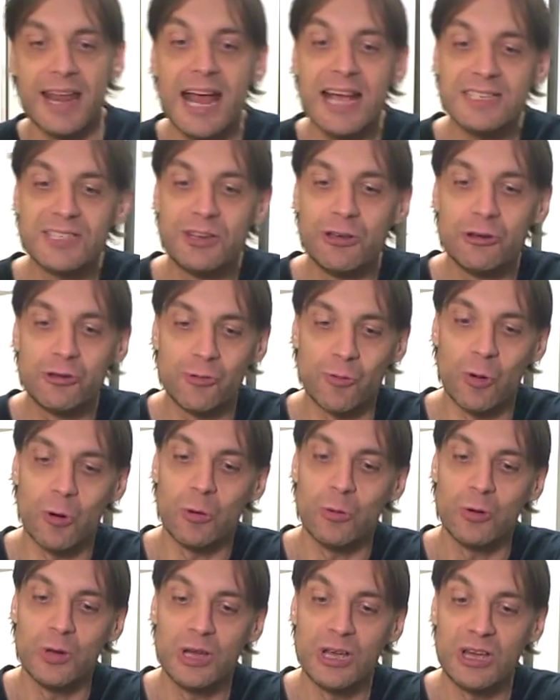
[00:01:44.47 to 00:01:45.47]
And as
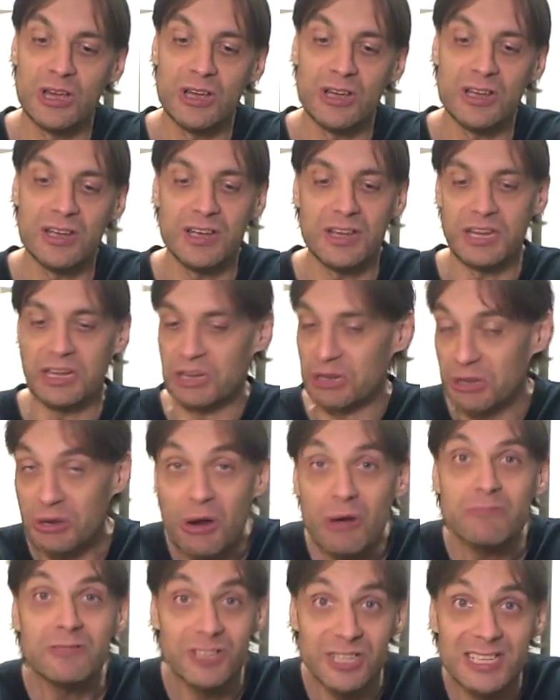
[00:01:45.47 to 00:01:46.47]
usual, you
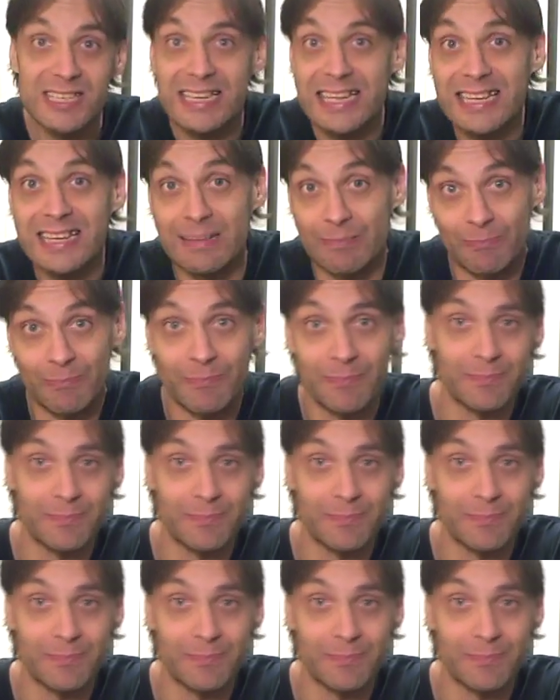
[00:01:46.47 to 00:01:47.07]
don't just eat them.